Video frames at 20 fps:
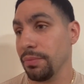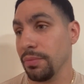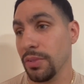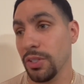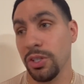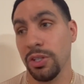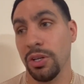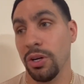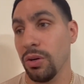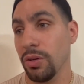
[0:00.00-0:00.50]

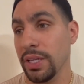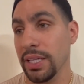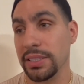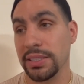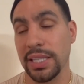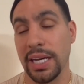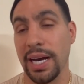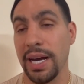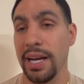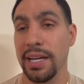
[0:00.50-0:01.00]
You know, that's
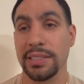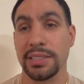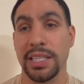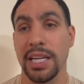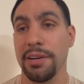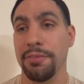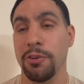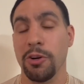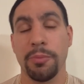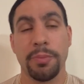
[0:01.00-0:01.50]
the highest
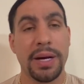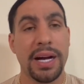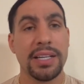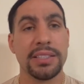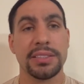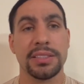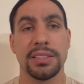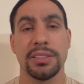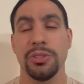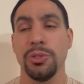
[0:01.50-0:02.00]
level of
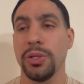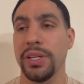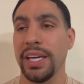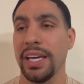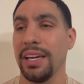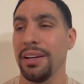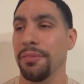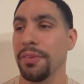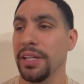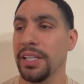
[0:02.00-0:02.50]
boxing. You
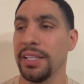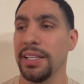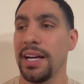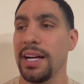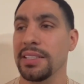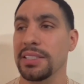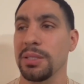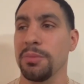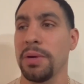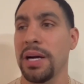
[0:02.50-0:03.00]
can't really
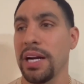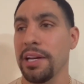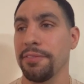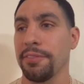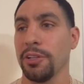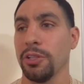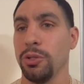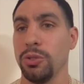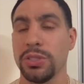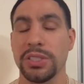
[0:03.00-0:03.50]
knock somebody for
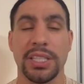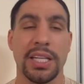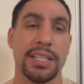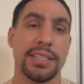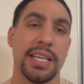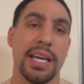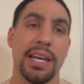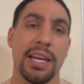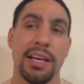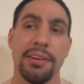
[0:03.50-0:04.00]
losing at
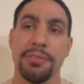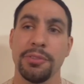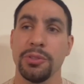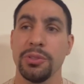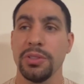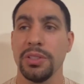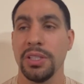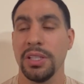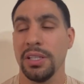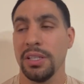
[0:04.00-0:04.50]
that level
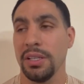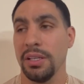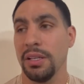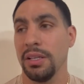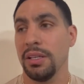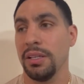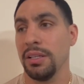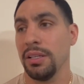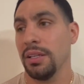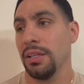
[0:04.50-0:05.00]

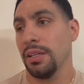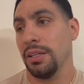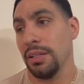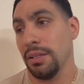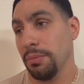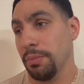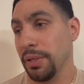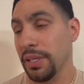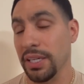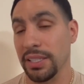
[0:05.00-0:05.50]

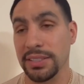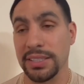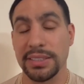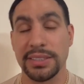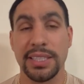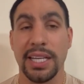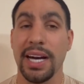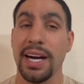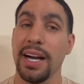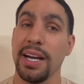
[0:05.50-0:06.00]
because that's
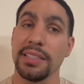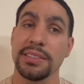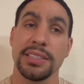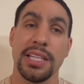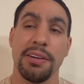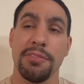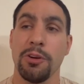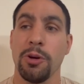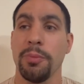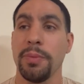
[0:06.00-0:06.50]
the highest
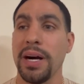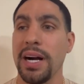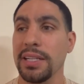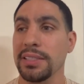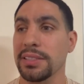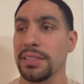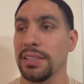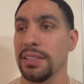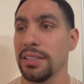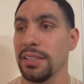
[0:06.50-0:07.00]
level of
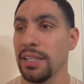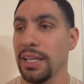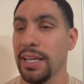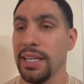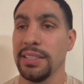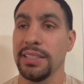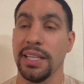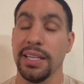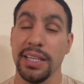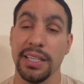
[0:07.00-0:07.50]
boxing.
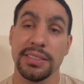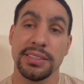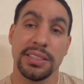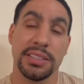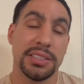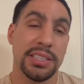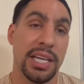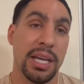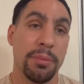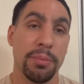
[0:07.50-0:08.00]
And he is the
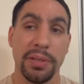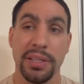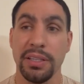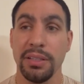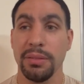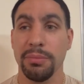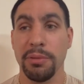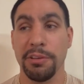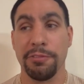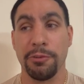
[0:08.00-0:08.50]
champion.
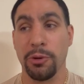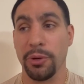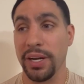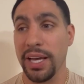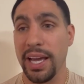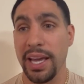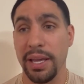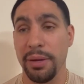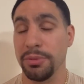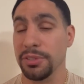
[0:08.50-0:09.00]
Before
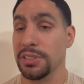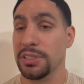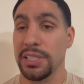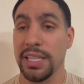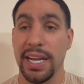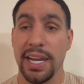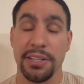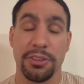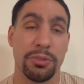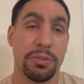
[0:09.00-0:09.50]
that, he
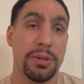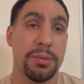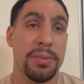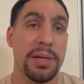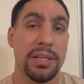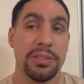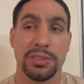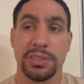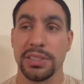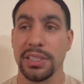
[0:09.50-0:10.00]
had three
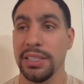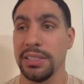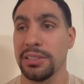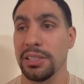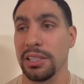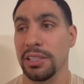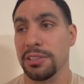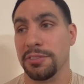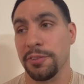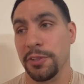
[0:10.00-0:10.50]
belts. He took
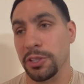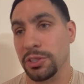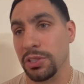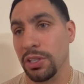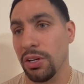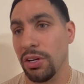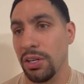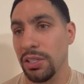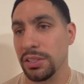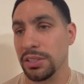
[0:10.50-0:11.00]
his first
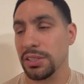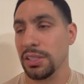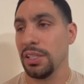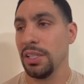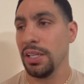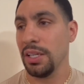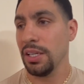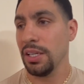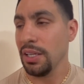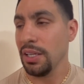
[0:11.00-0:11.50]
loss.
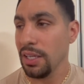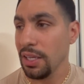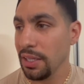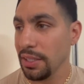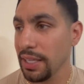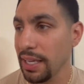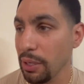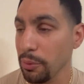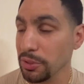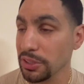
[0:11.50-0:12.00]

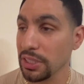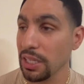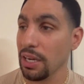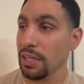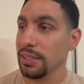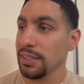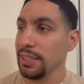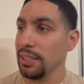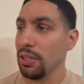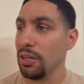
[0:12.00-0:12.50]
Yeah, it was an
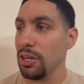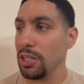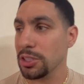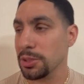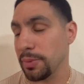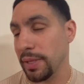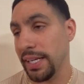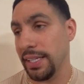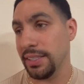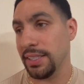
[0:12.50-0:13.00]
ugly loss,
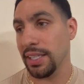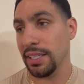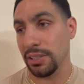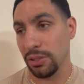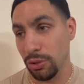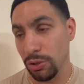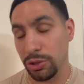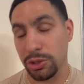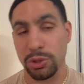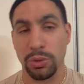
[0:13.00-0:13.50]
but he just
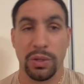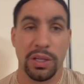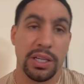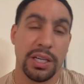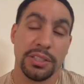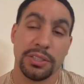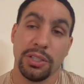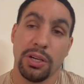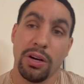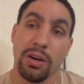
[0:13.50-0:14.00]
used to
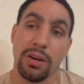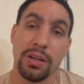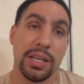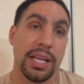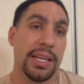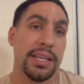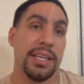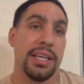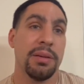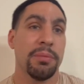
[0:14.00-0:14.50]
a dog
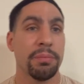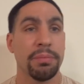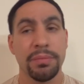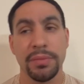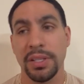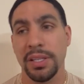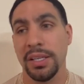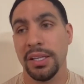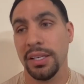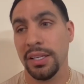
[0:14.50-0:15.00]
like him.
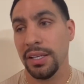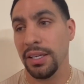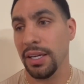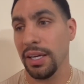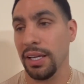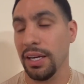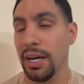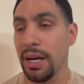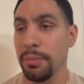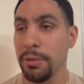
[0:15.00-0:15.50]

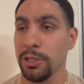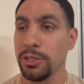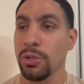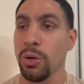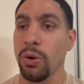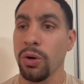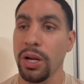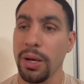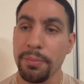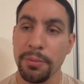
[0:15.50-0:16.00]
And he's
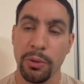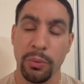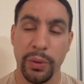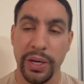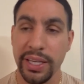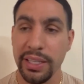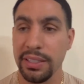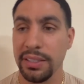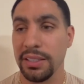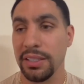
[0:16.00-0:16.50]
going up and
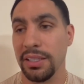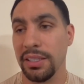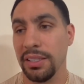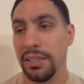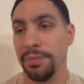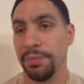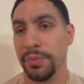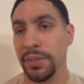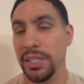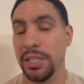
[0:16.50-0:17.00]
wins. He's
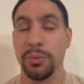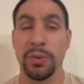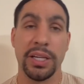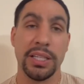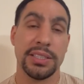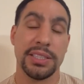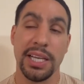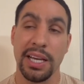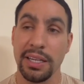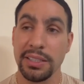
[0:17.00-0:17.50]
going
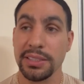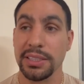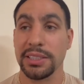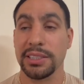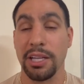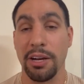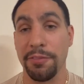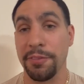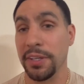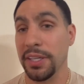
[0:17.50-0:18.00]
to challenge
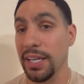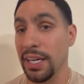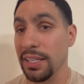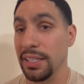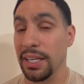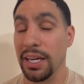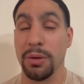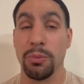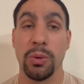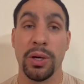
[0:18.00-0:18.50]
himself
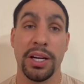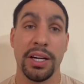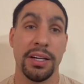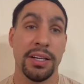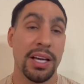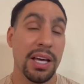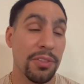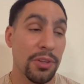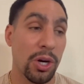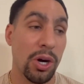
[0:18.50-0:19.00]
again with
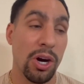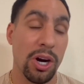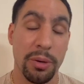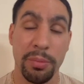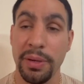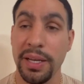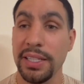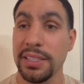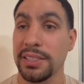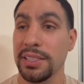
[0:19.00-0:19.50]
another hard
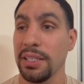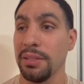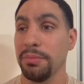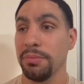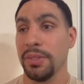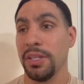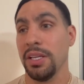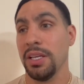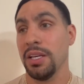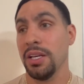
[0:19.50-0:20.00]

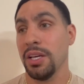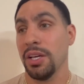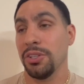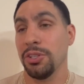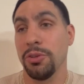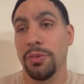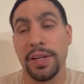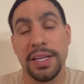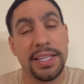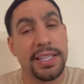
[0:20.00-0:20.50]
matchup.
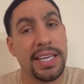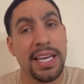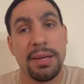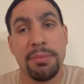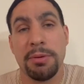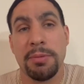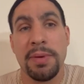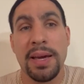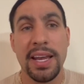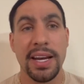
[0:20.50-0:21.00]
You really can't
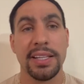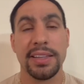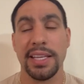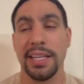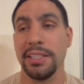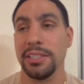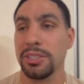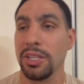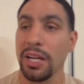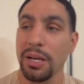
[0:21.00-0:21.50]
be mad at that.
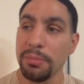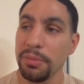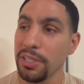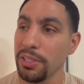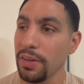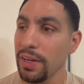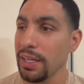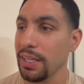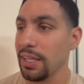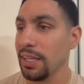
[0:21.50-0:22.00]
He's trying to be
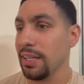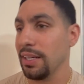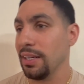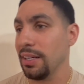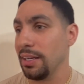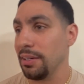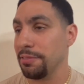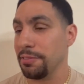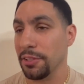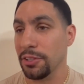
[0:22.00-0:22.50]
great. And
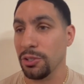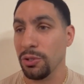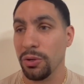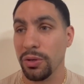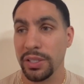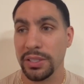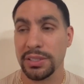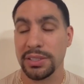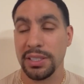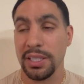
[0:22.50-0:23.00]
I think
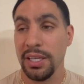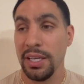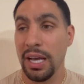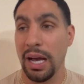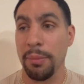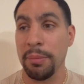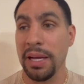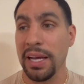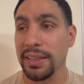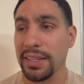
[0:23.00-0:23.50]

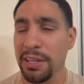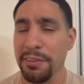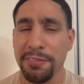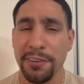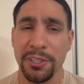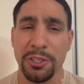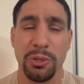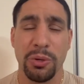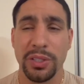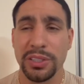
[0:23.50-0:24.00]

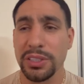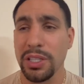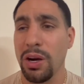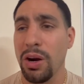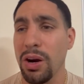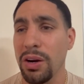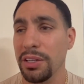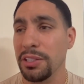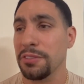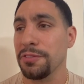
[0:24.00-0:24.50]
Fundora is the
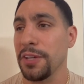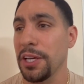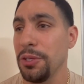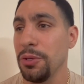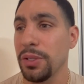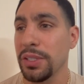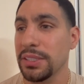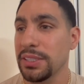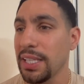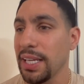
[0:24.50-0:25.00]
hardest fight you
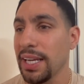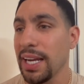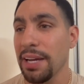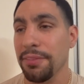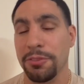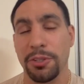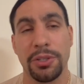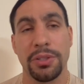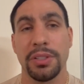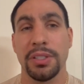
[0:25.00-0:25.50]
could take
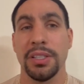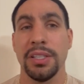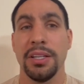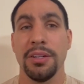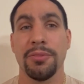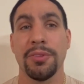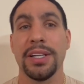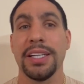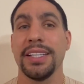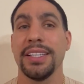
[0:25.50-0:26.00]
after
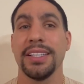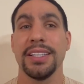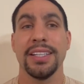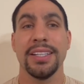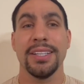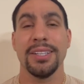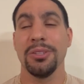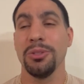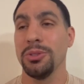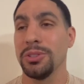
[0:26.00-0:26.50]
really
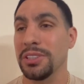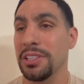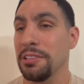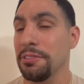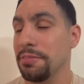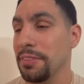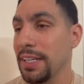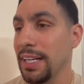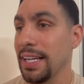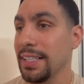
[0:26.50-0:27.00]
losing a
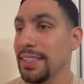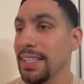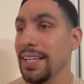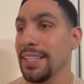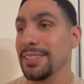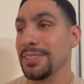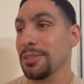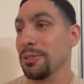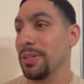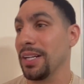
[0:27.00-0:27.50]
fight like
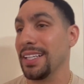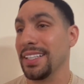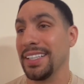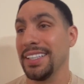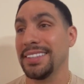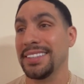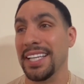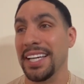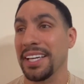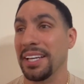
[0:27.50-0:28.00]
that. So that
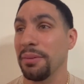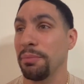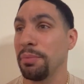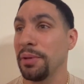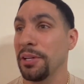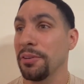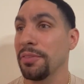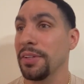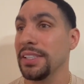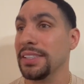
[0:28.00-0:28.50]
he's taking a big
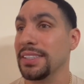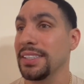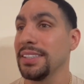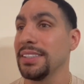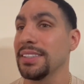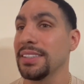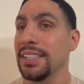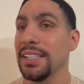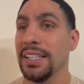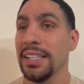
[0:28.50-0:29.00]
risk.
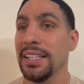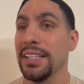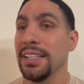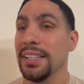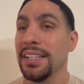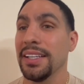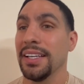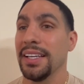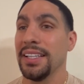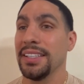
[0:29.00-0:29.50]

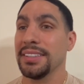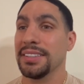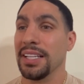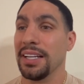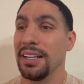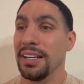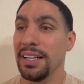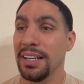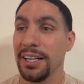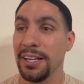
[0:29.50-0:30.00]
He's
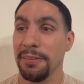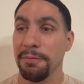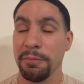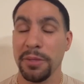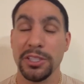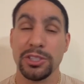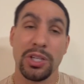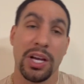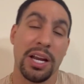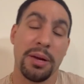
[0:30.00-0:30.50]

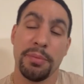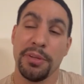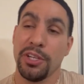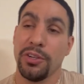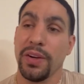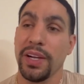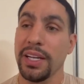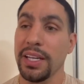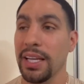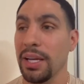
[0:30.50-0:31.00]
trying to be
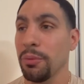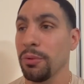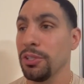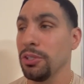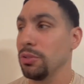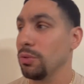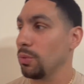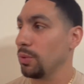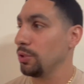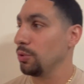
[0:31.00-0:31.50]
great. And when
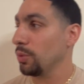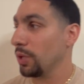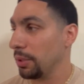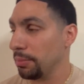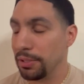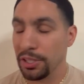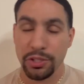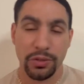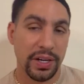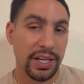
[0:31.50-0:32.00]
you want
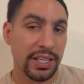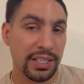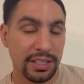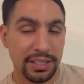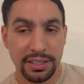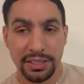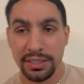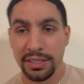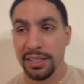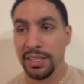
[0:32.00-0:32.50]
to be great,
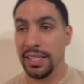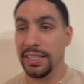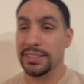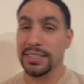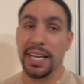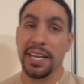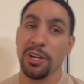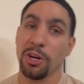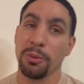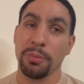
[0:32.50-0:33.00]
he say
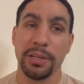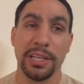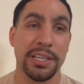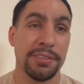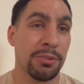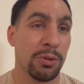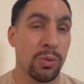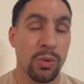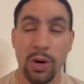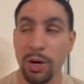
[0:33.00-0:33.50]
he don't believe
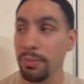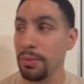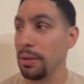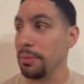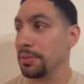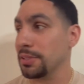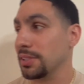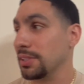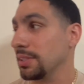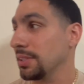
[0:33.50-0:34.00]
in
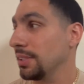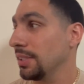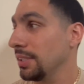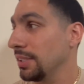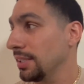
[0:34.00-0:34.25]
warm-ups.